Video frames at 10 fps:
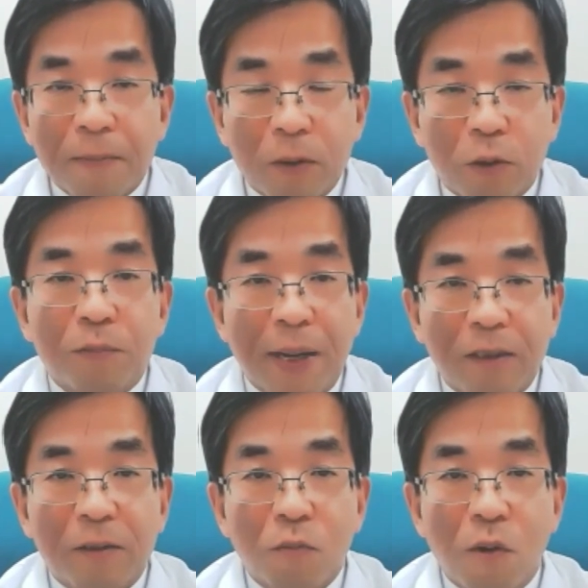make
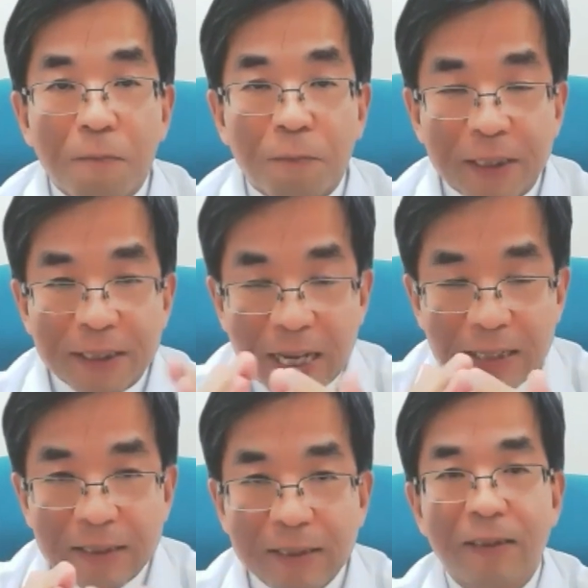more
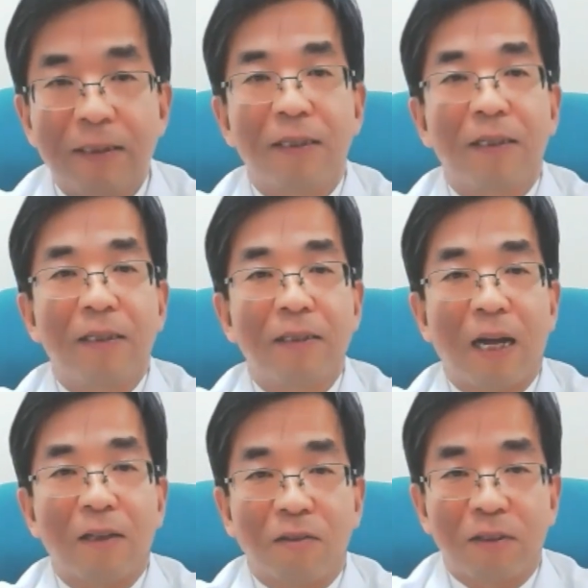precise
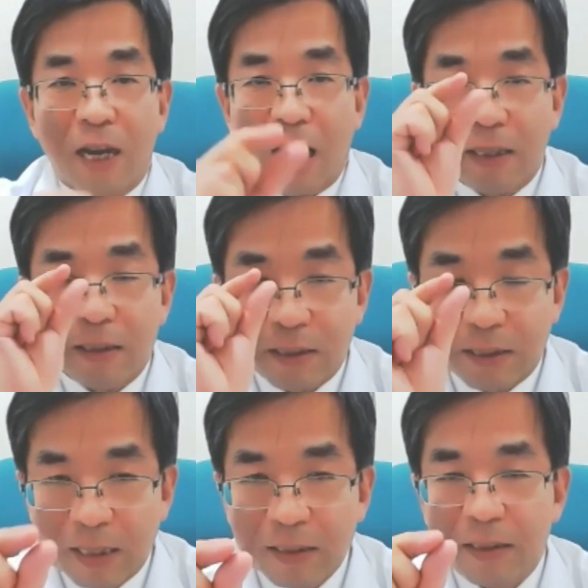and
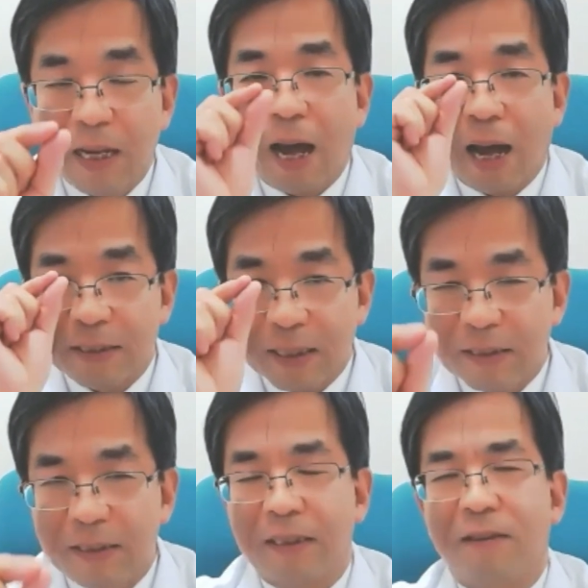just
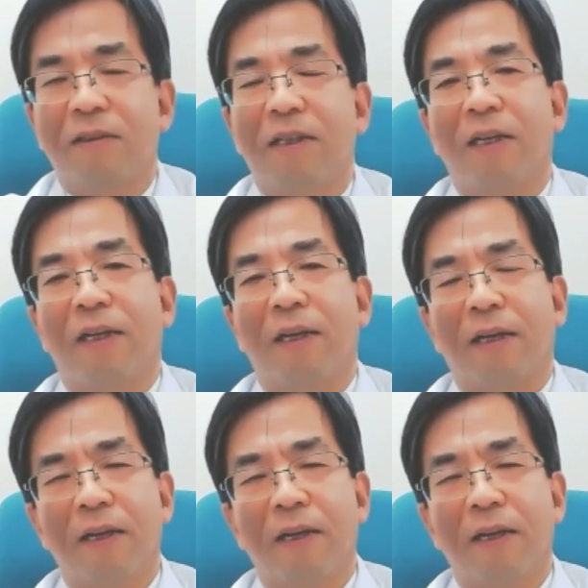adjusted the